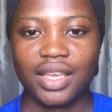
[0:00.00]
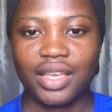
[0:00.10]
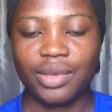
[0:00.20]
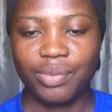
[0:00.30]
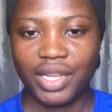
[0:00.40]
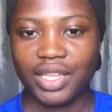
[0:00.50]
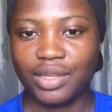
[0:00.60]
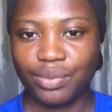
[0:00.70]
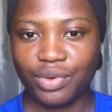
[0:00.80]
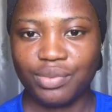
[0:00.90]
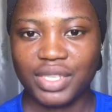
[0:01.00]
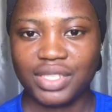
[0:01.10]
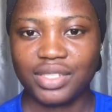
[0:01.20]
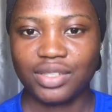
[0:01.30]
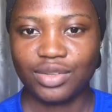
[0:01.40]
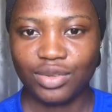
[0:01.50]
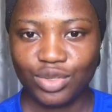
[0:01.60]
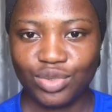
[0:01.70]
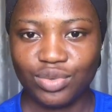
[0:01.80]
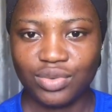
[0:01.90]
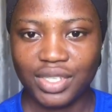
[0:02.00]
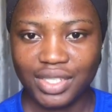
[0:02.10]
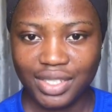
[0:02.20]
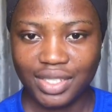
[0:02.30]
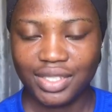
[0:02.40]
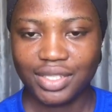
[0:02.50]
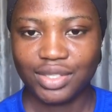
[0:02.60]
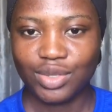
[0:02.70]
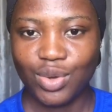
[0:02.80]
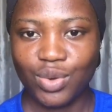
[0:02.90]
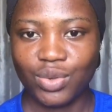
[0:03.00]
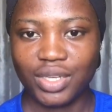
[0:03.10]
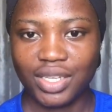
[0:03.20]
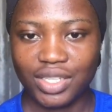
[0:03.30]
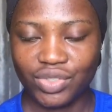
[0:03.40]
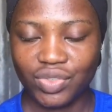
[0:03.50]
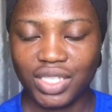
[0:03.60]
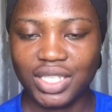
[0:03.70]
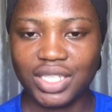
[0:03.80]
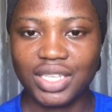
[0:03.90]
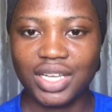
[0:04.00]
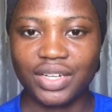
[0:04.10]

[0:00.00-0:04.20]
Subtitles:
implied a promise not to insist on his strict legal